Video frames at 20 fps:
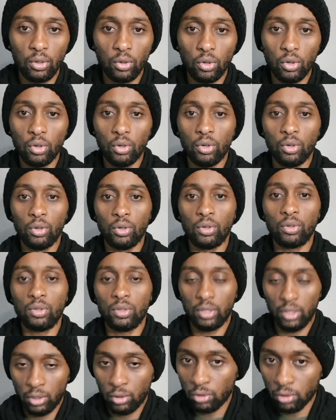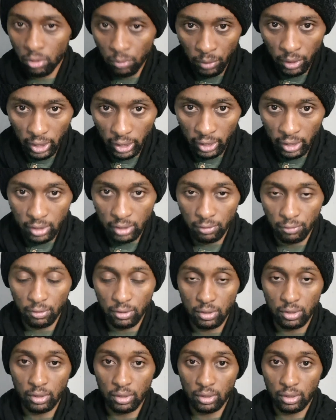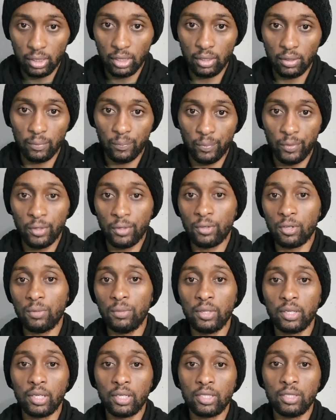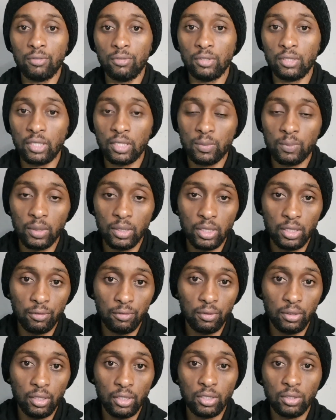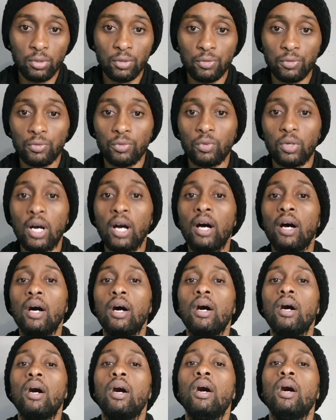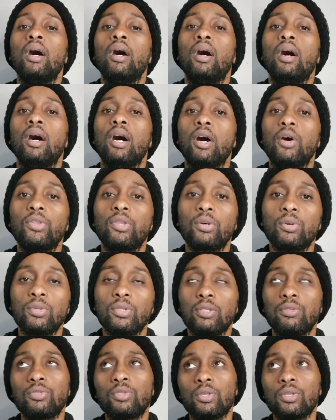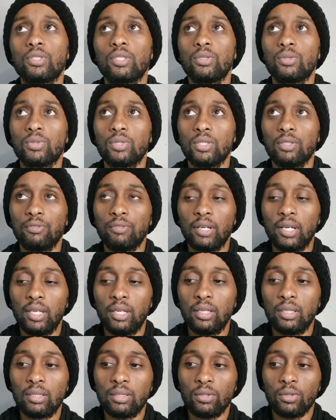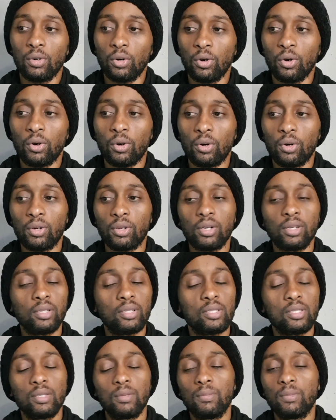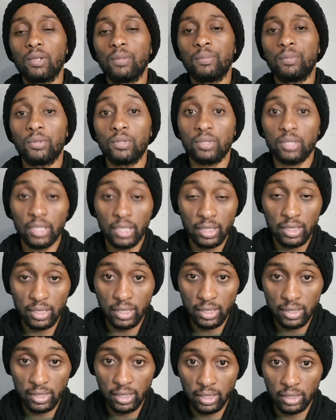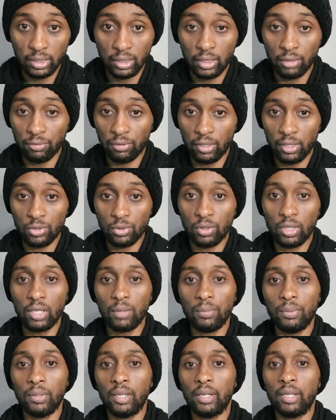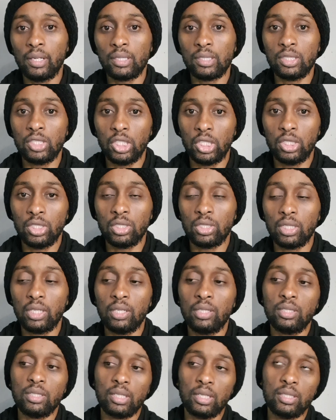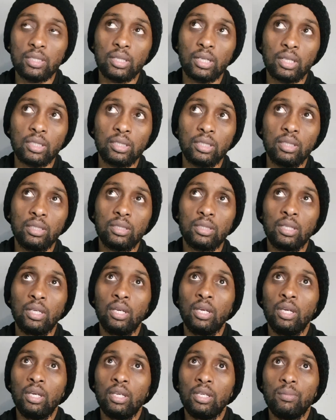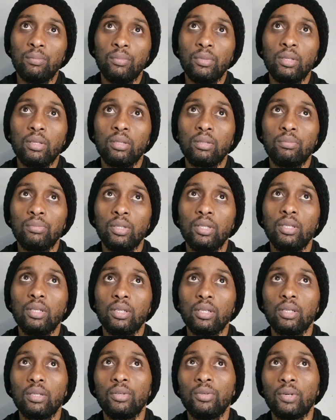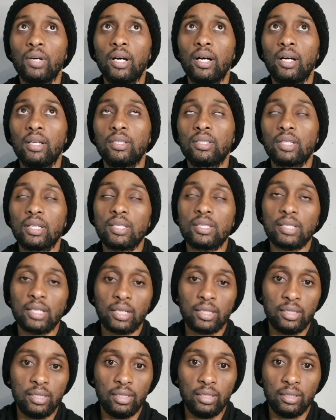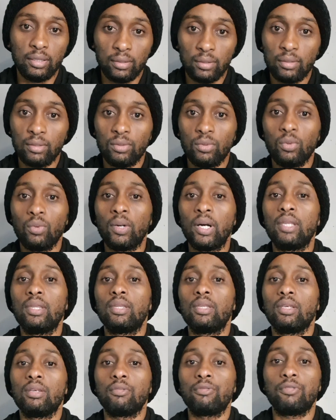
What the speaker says: or economic activity. Economic activity as per definition of how they would have chosen to define it, or simply put, a transaction. If there's going to be an exchange, a transactions meaning you are transacting one thing